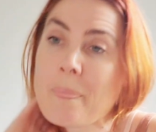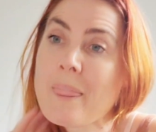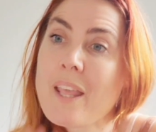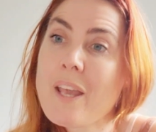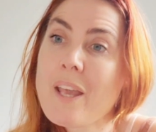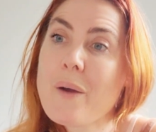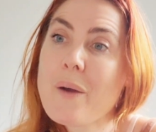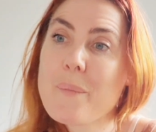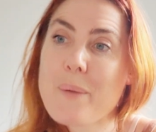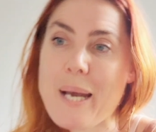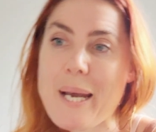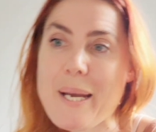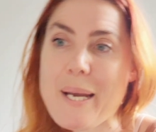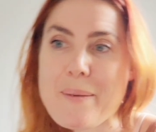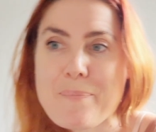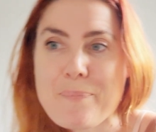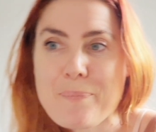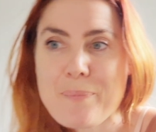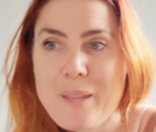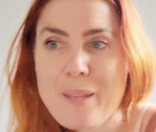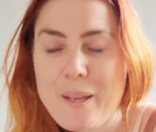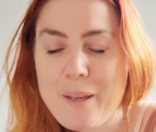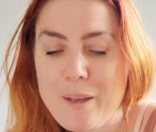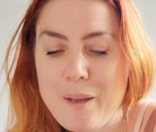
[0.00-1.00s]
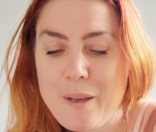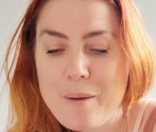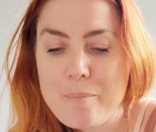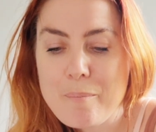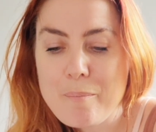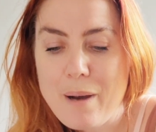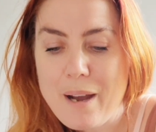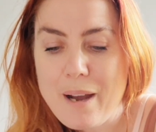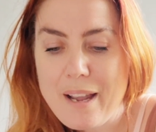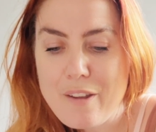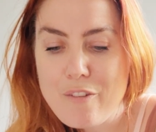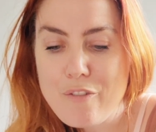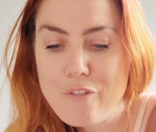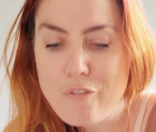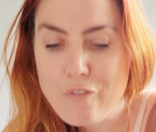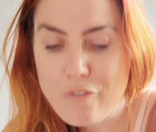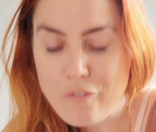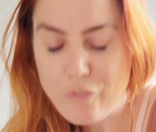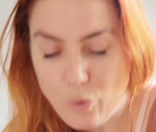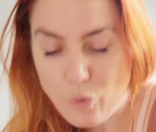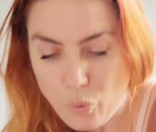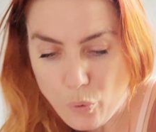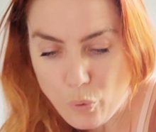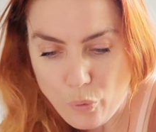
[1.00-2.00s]
Okay, my
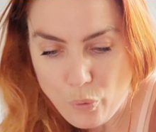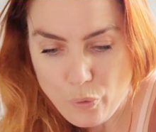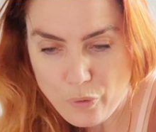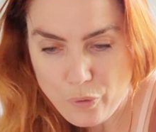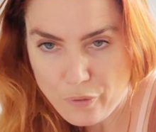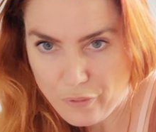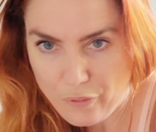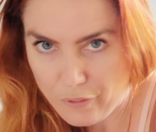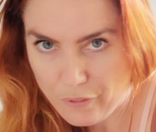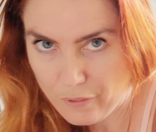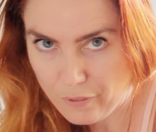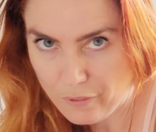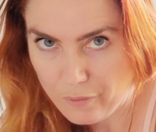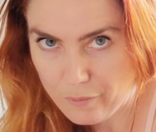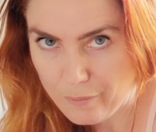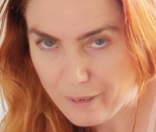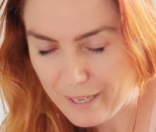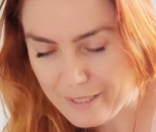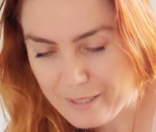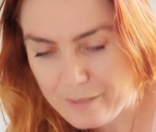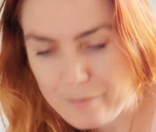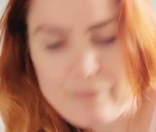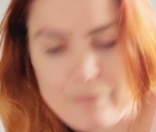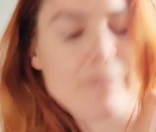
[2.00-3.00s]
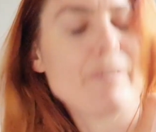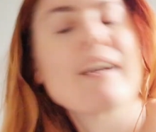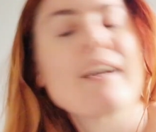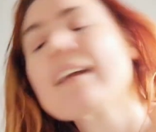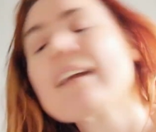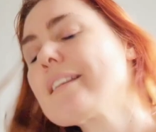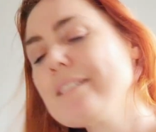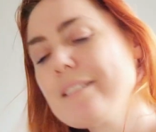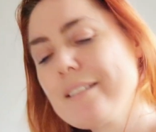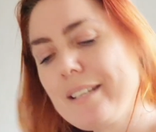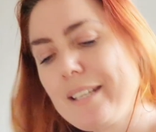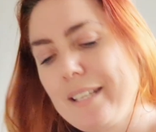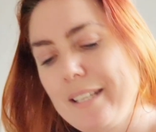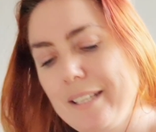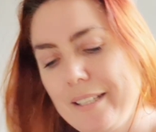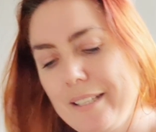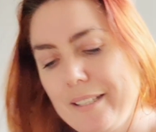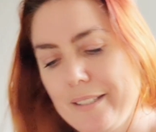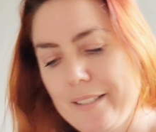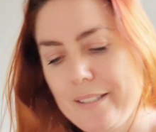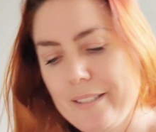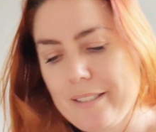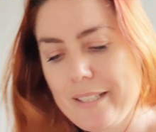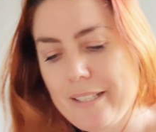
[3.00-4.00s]
fourth random fact
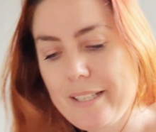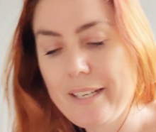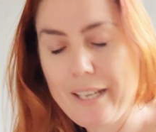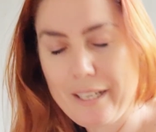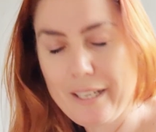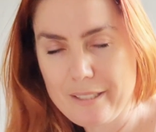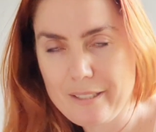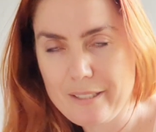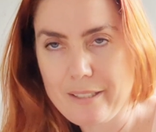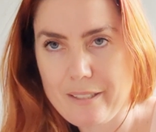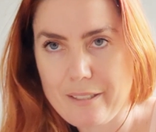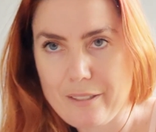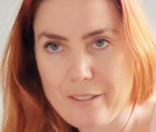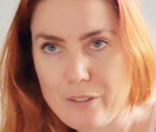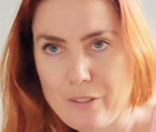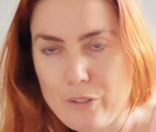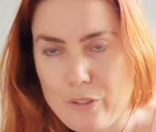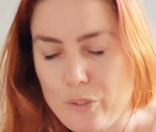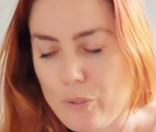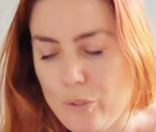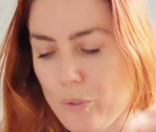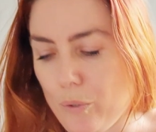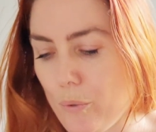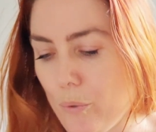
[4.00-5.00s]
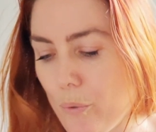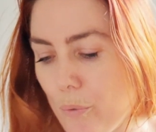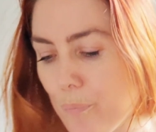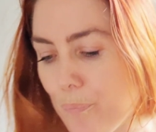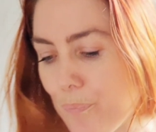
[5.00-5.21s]
is connected to